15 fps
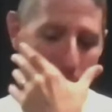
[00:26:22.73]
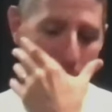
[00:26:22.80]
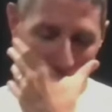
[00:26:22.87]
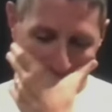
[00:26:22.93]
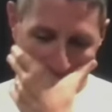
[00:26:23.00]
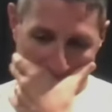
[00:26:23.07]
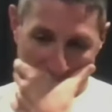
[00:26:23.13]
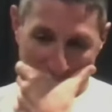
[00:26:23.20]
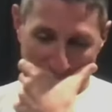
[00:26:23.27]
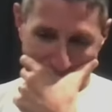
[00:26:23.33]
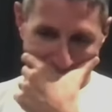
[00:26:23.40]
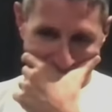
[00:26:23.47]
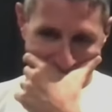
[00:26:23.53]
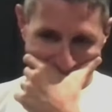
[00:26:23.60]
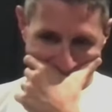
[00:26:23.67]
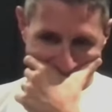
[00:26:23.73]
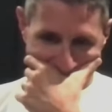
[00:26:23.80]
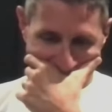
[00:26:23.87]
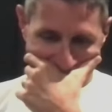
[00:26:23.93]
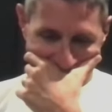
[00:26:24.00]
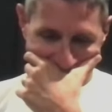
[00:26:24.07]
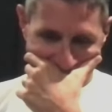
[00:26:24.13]

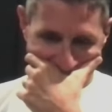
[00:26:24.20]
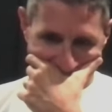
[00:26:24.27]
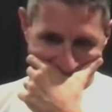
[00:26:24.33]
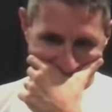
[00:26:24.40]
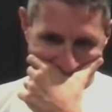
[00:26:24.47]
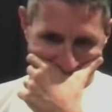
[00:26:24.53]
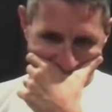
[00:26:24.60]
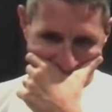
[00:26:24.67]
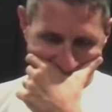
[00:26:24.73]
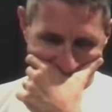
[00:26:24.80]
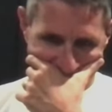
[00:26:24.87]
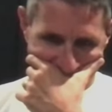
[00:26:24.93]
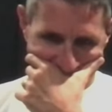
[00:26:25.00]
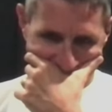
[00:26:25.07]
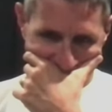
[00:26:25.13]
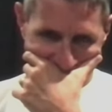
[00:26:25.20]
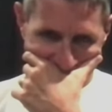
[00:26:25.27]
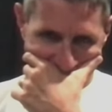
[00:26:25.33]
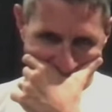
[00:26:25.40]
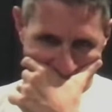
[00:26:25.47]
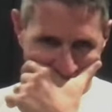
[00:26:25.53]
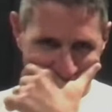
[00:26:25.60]

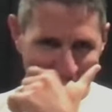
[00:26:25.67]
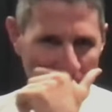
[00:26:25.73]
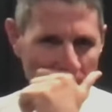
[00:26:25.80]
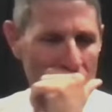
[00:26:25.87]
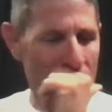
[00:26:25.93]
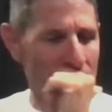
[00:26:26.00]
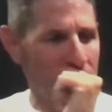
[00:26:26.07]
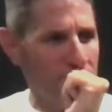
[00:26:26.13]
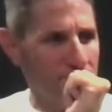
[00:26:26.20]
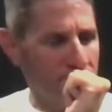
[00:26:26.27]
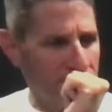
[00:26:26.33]
(not speaking)